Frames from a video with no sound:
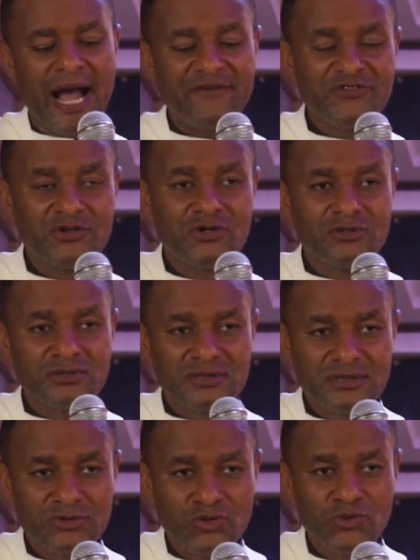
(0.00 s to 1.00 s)
Do
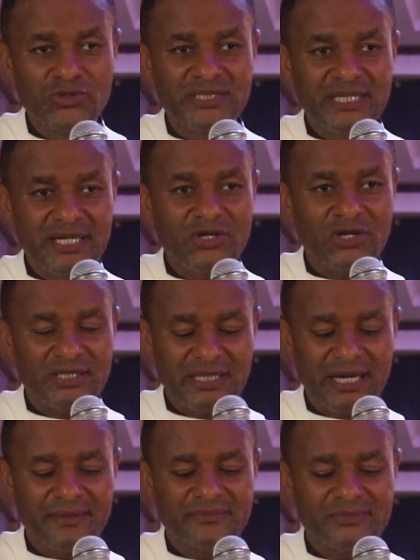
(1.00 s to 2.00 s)
you take your
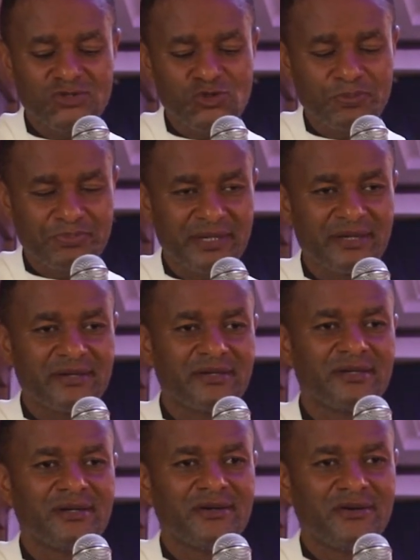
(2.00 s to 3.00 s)
time to
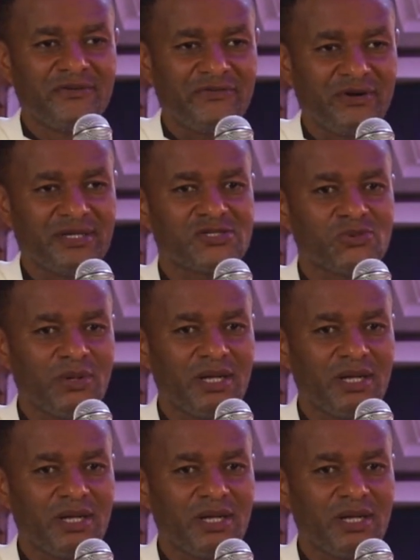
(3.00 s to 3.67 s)
pray for his